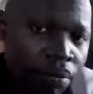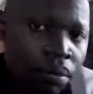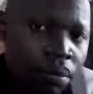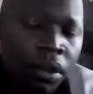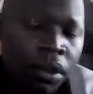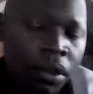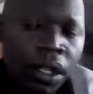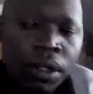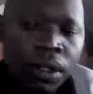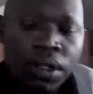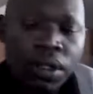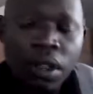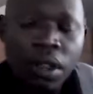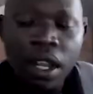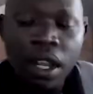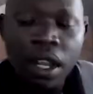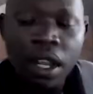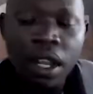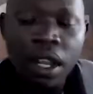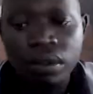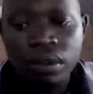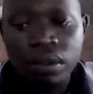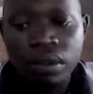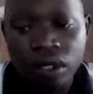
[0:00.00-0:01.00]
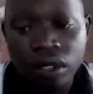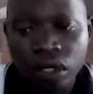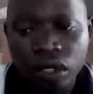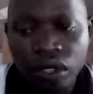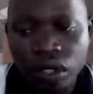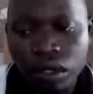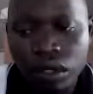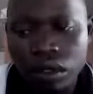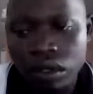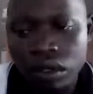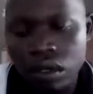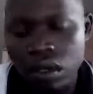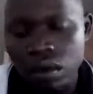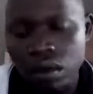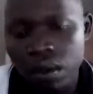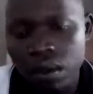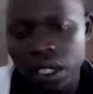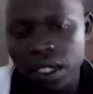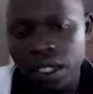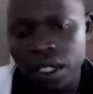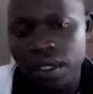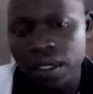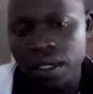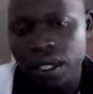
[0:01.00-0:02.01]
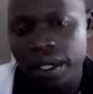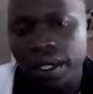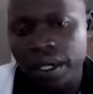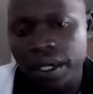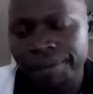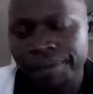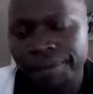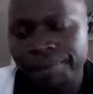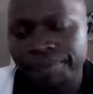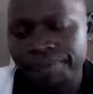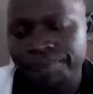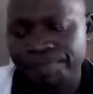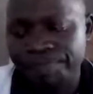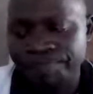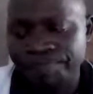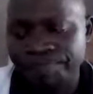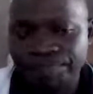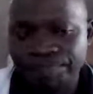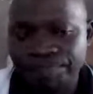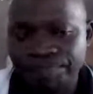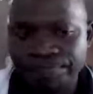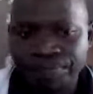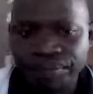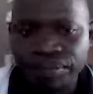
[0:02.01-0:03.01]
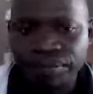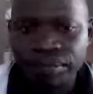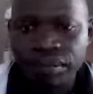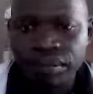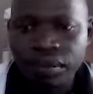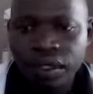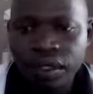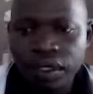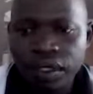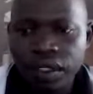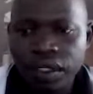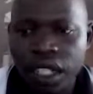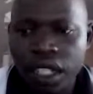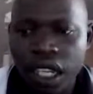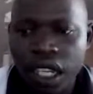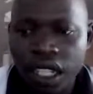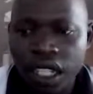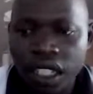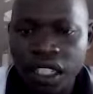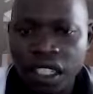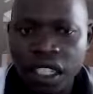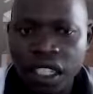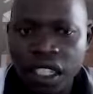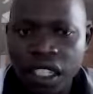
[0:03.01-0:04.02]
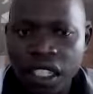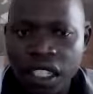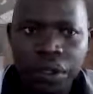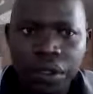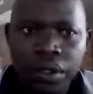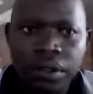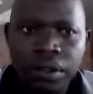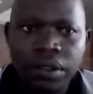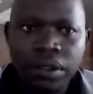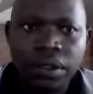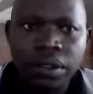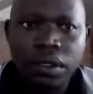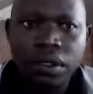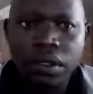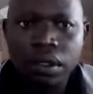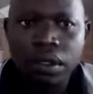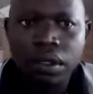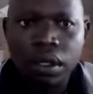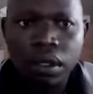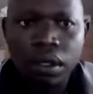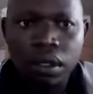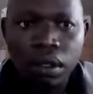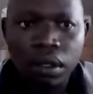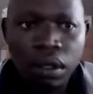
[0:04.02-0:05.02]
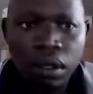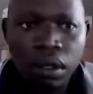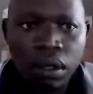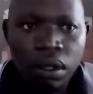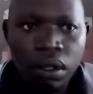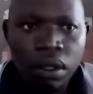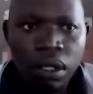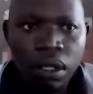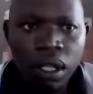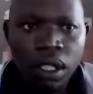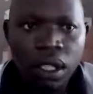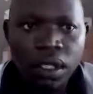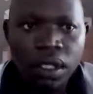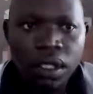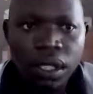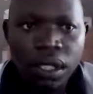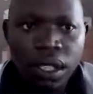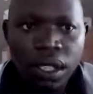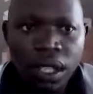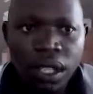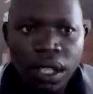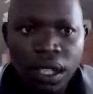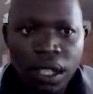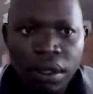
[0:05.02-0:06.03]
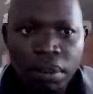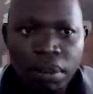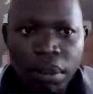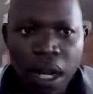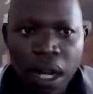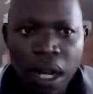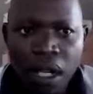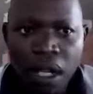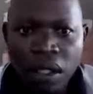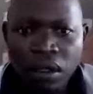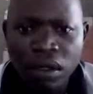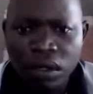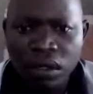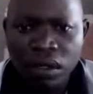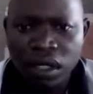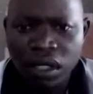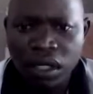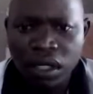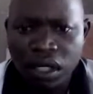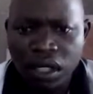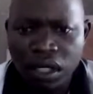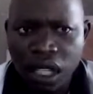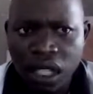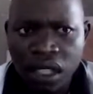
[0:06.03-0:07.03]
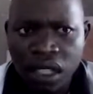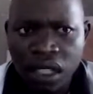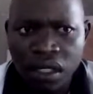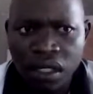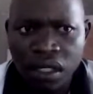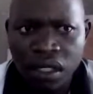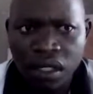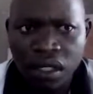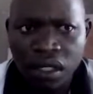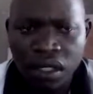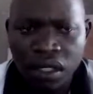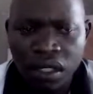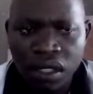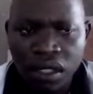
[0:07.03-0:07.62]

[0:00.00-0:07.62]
So let's continue with the insertion. So let's click back to insert.